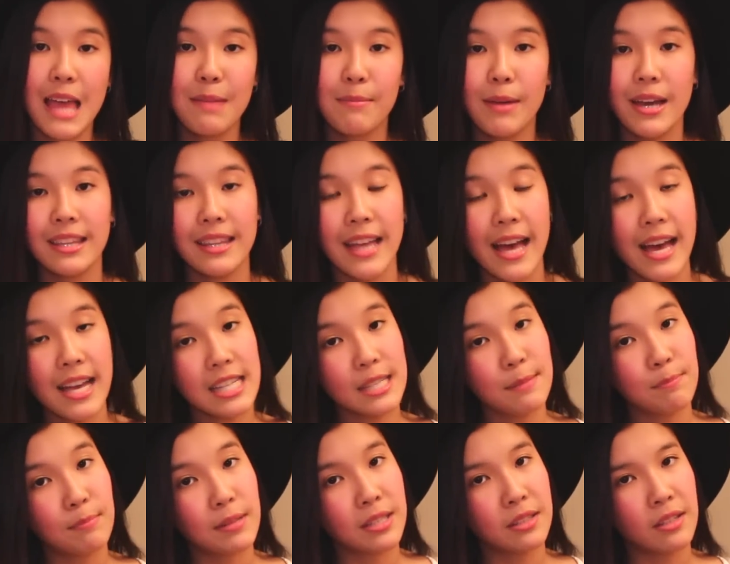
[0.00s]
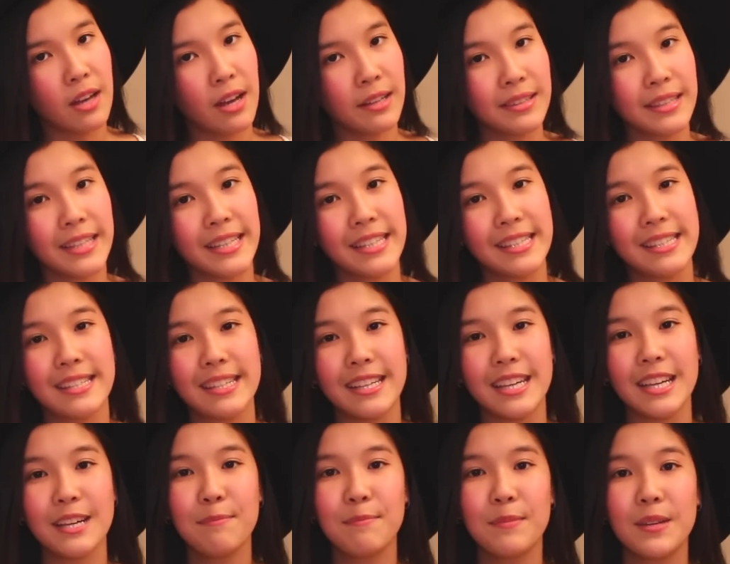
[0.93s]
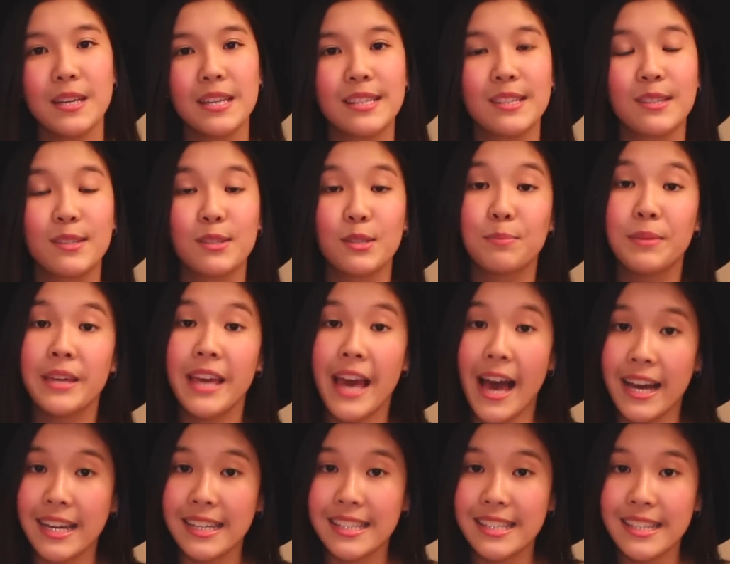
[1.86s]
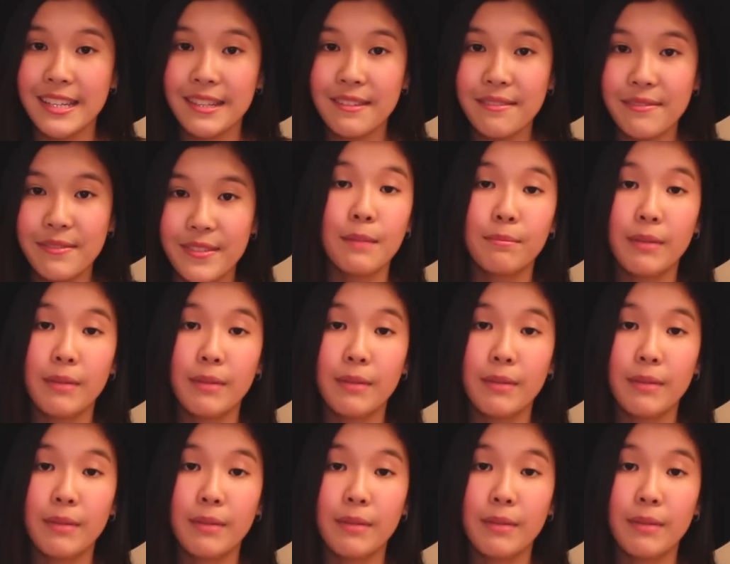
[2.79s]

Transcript: And my last but not least tip is to be active.